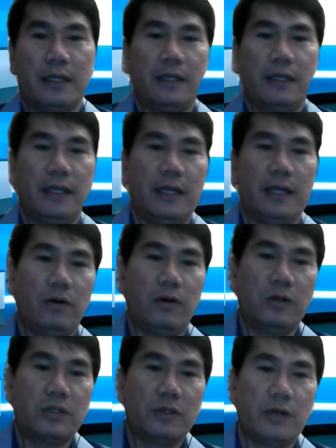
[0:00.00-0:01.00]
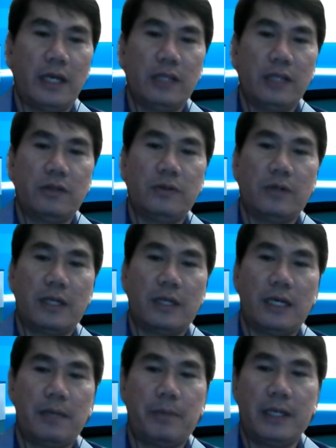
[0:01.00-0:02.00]
Then also I took
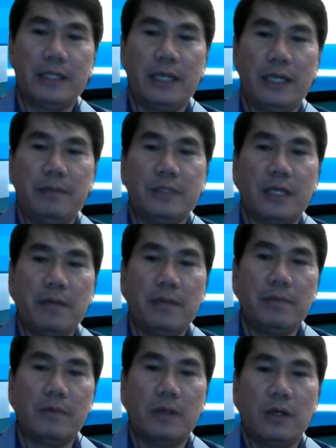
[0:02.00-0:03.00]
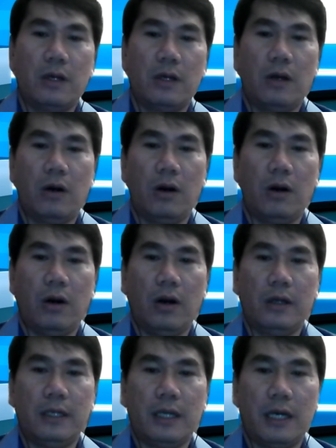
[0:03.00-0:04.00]
a part-time job
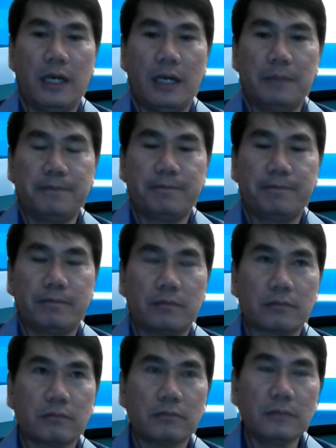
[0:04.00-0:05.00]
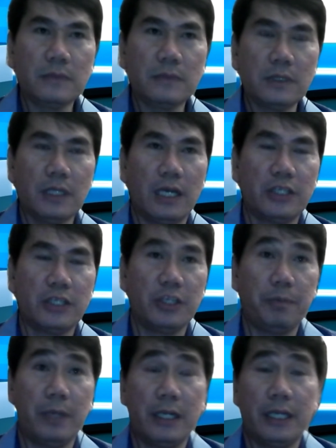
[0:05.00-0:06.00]
on a
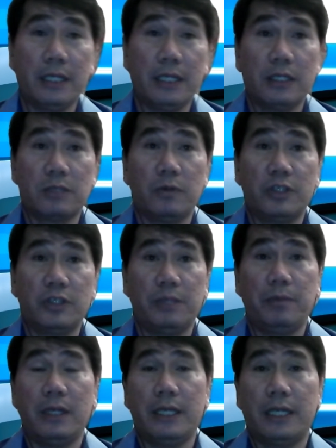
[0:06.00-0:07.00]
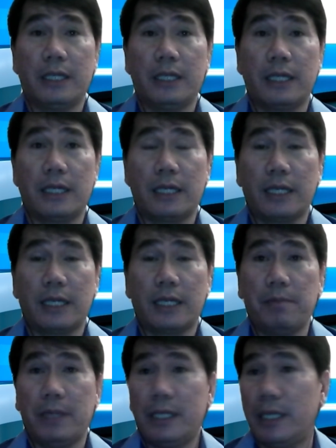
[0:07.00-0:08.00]
shipbuilding, a small shipbuilding
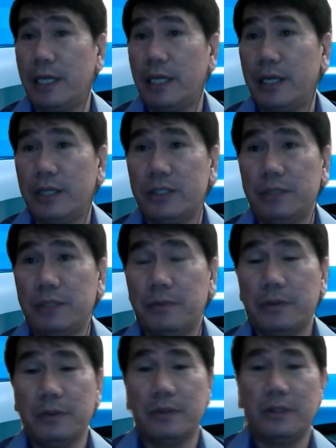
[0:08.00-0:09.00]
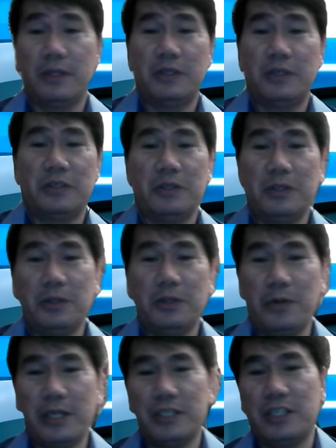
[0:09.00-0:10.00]
company here in Cebu. So
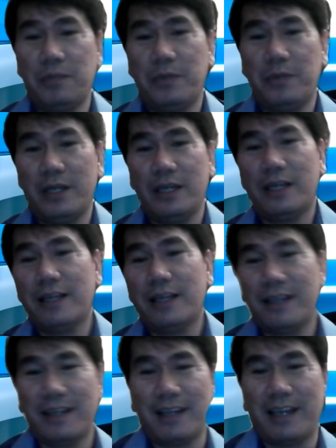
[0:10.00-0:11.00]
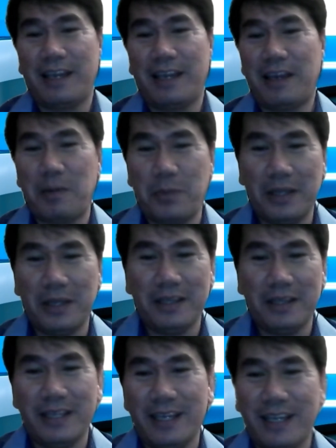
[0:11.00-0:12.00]
doing chipping,
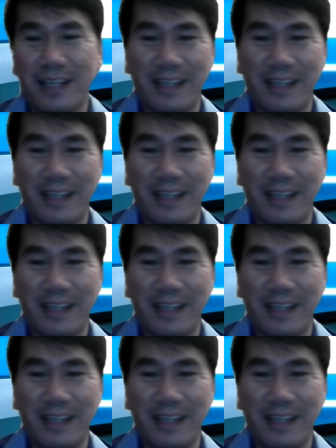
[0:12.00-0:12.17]
painting.